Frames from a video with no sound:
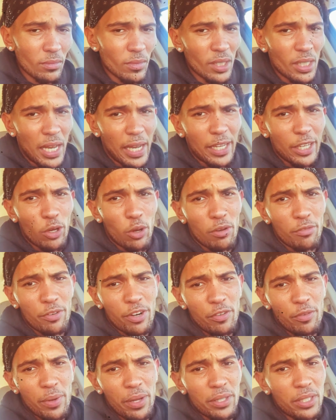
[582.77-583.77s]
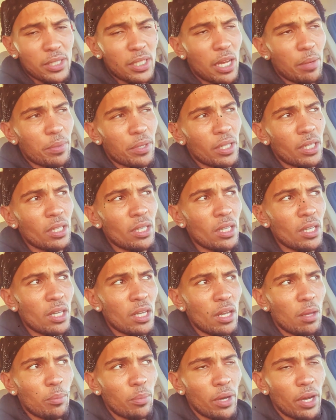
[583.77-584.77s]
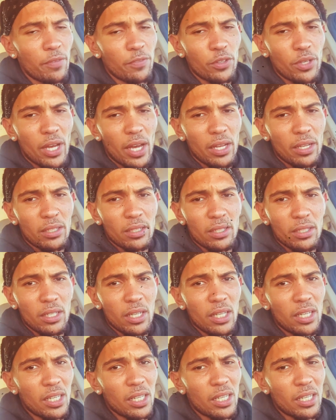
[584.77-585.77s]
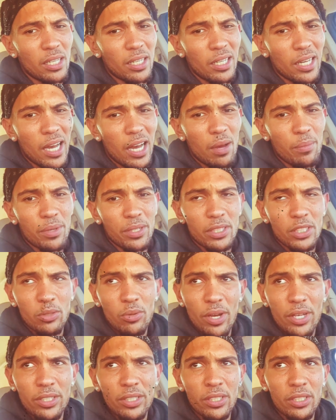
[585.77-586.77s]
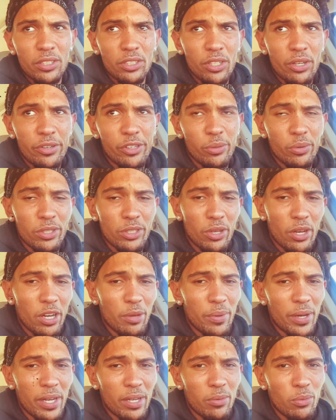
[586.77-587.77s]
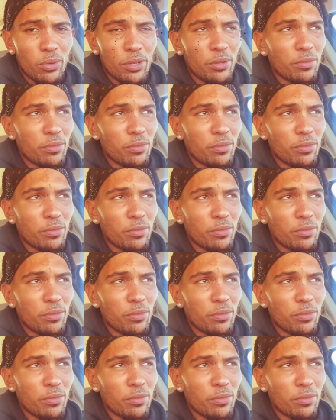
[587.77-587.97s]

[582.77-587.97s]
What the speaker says: I could go on forever about this topic, but if you got any comments, questions, concerns, you want to talk about it